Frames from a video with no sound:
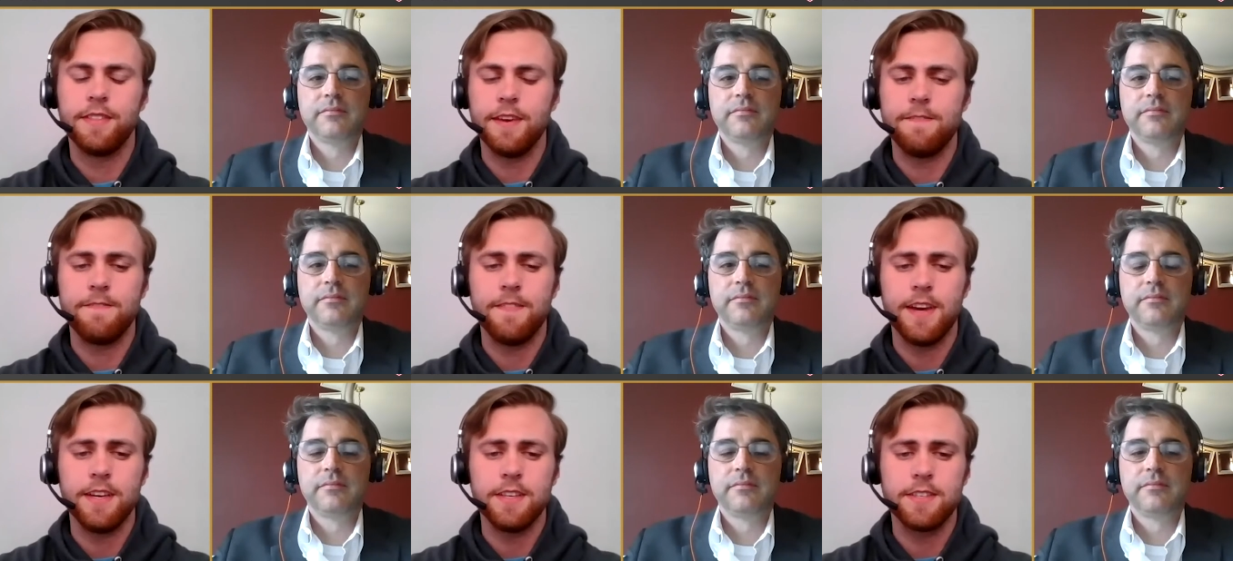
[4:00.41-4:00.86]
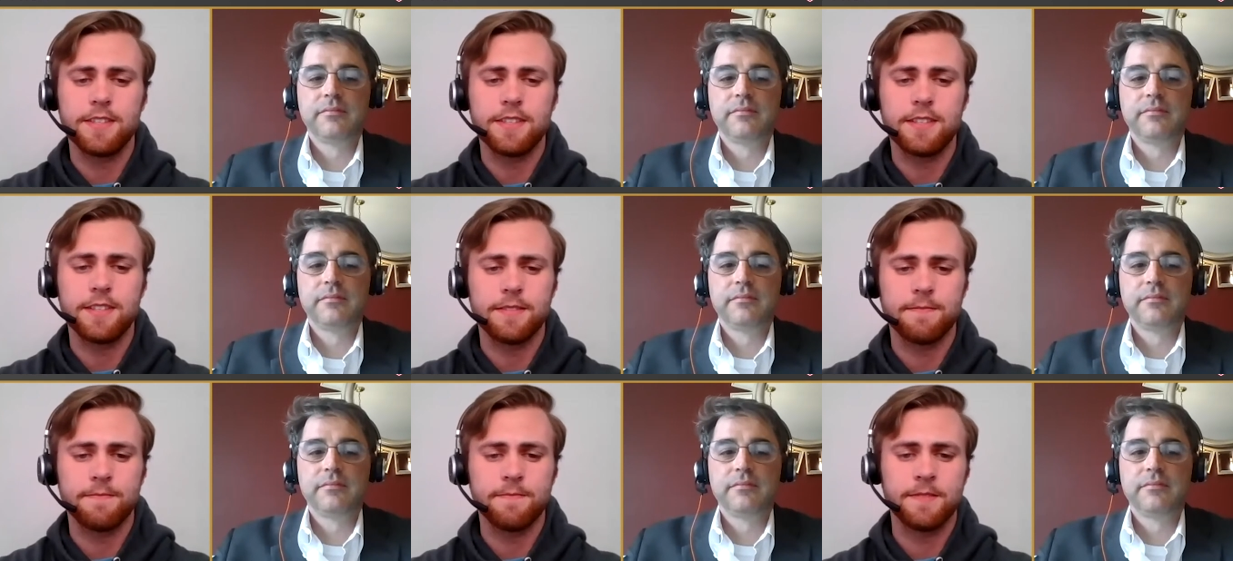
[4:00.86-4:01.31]
Speaker 1: they faced.
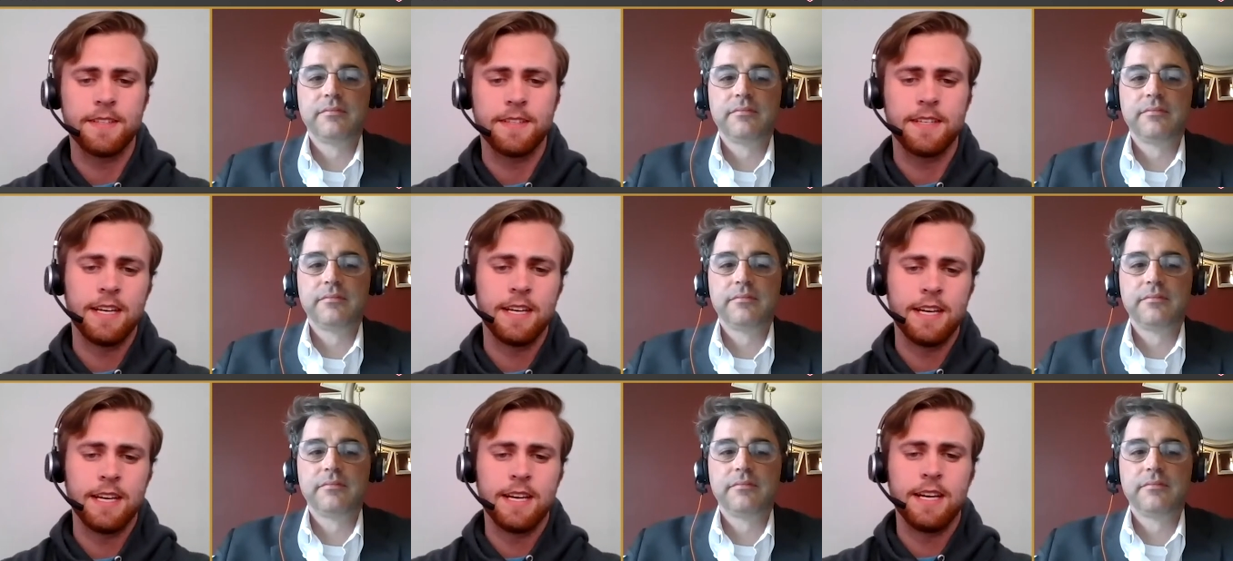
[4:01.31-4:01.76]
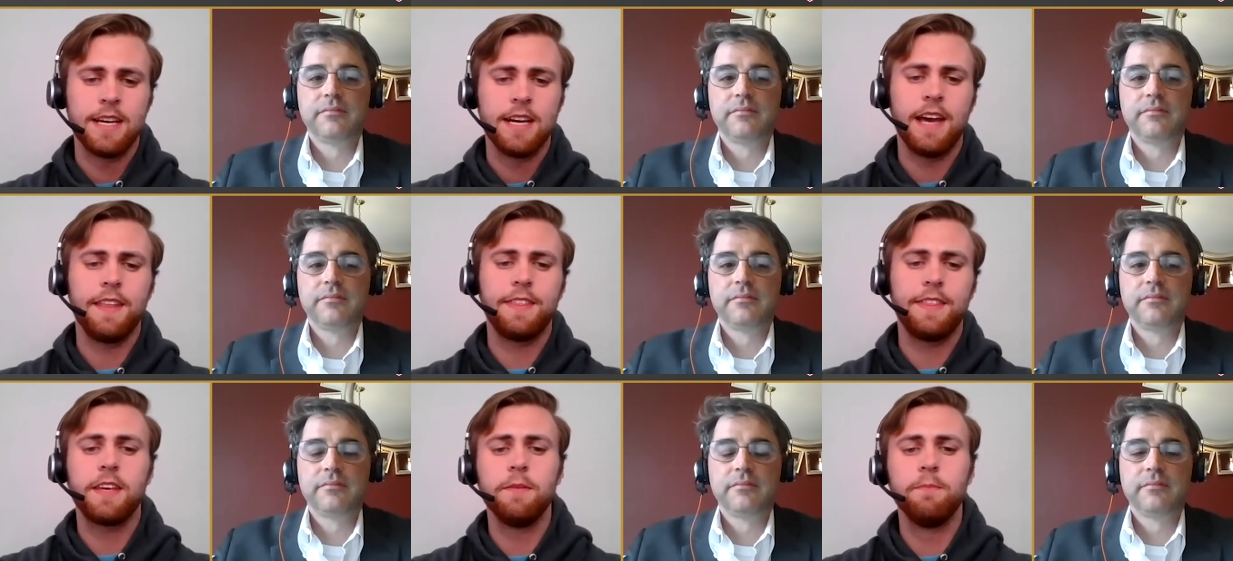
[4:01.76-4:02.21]

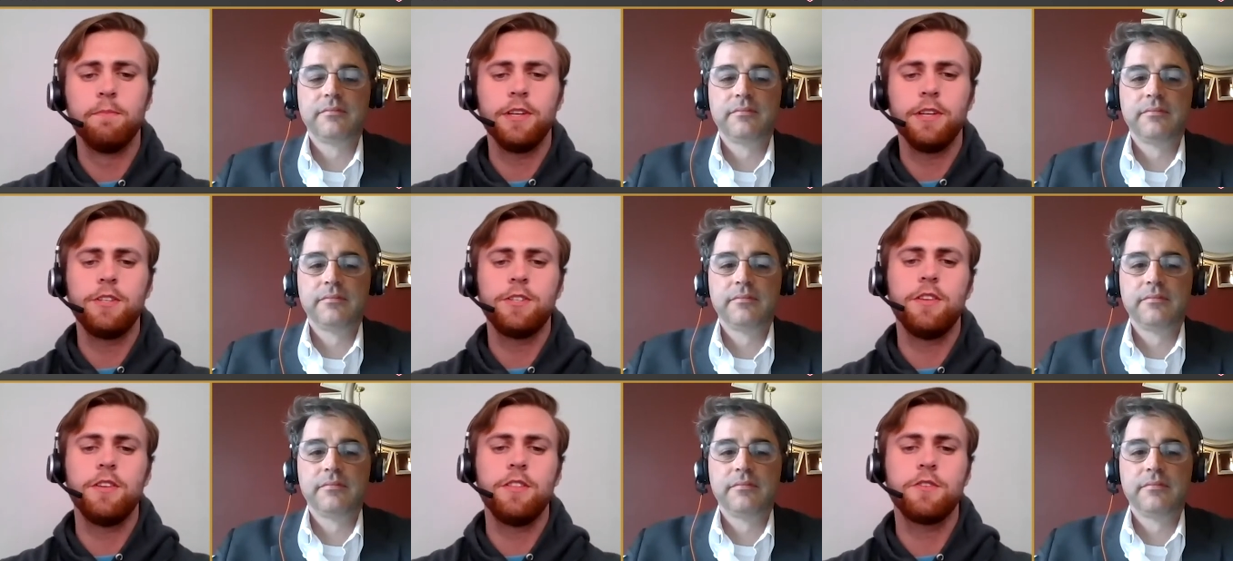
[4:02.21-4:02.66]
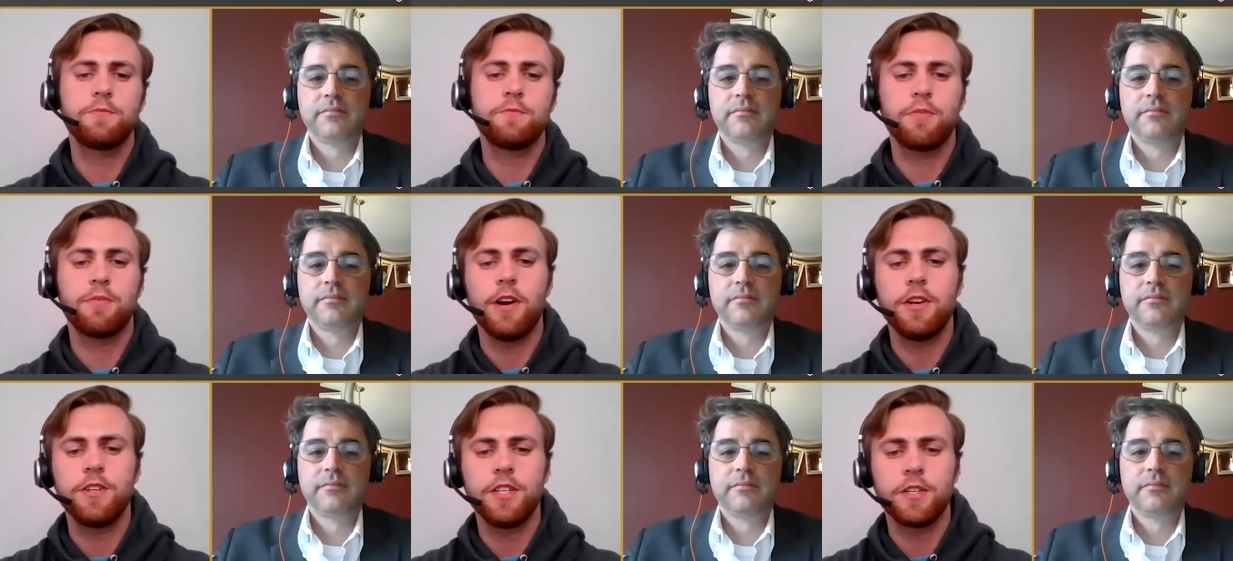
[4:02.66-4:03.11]
At the completion of this
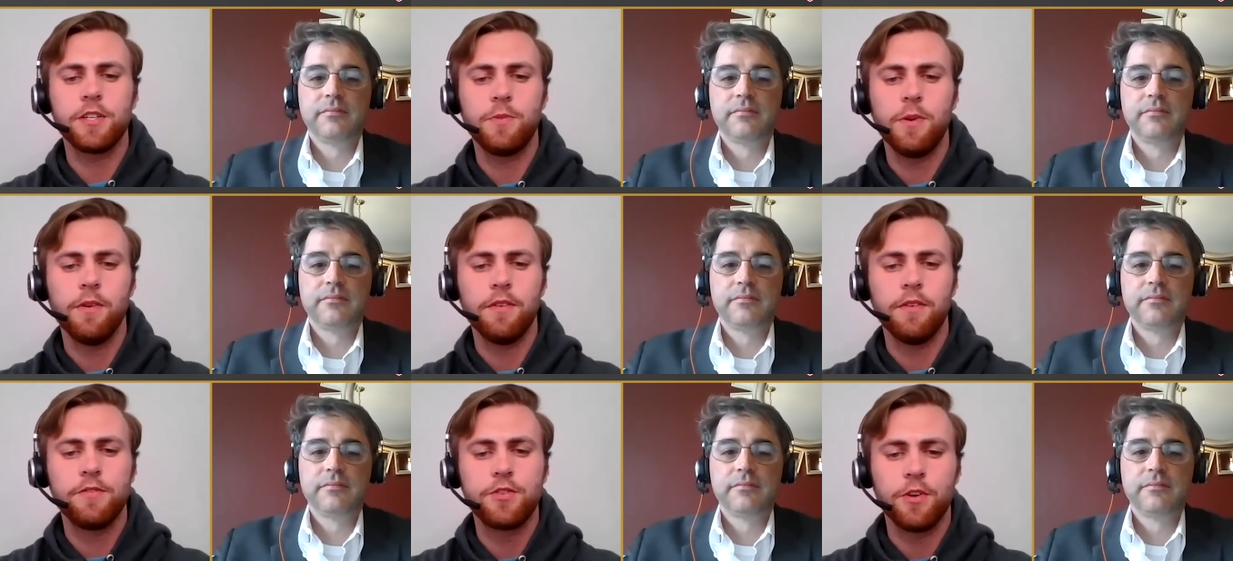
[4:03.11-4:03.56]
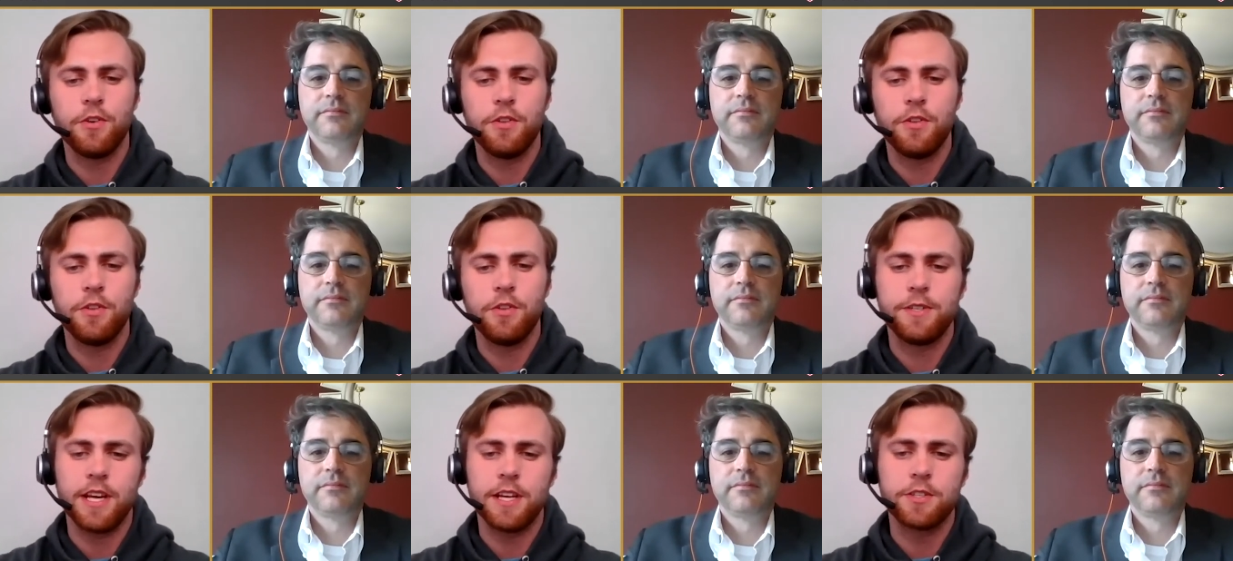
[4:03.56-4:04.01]
project, we will have shown the
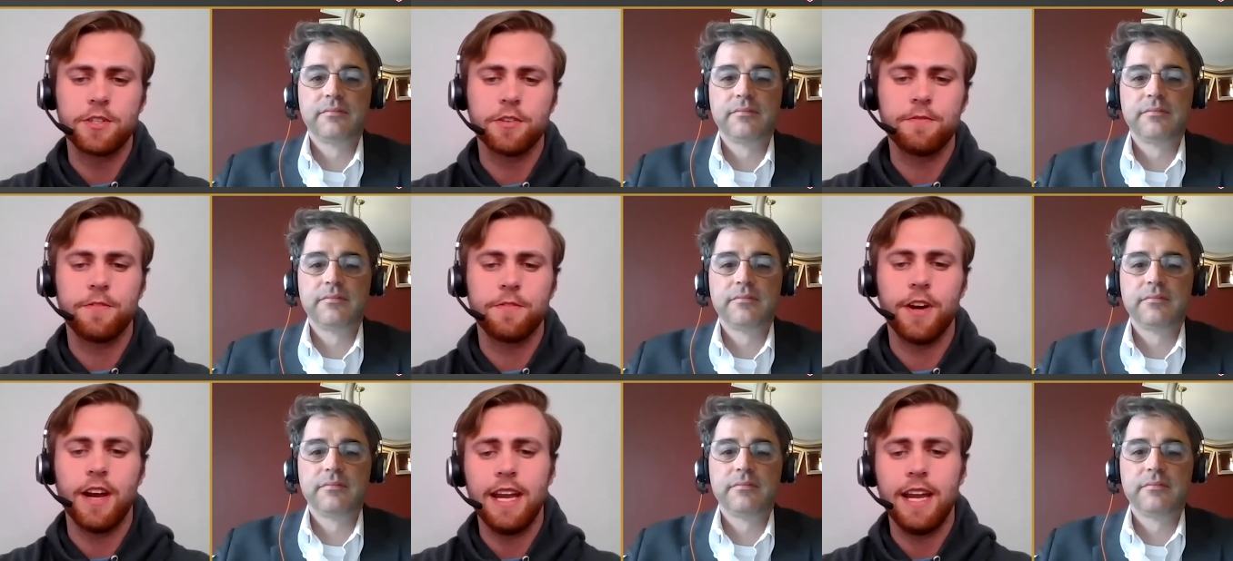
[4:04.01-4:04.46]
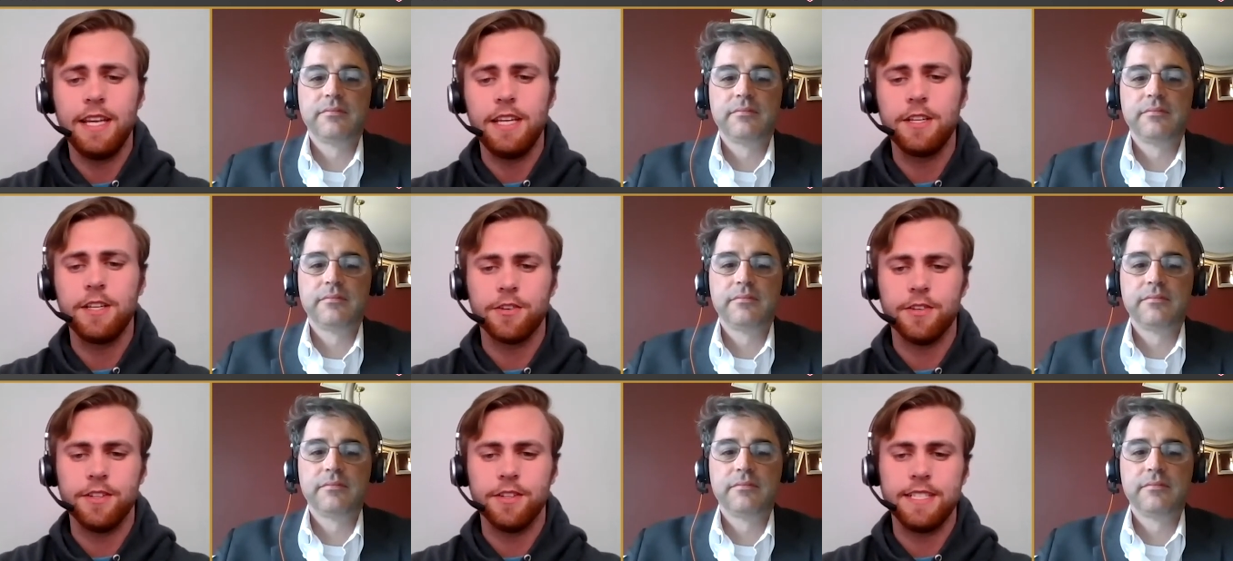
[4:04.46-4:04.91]
potential for eddy
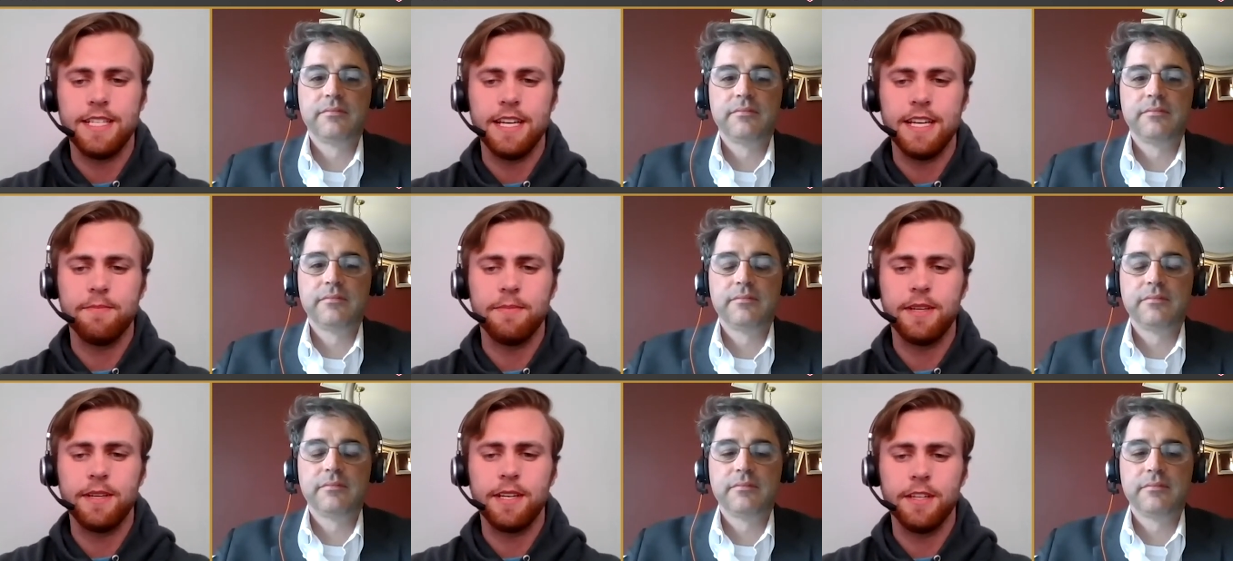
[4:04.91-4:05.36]
current damping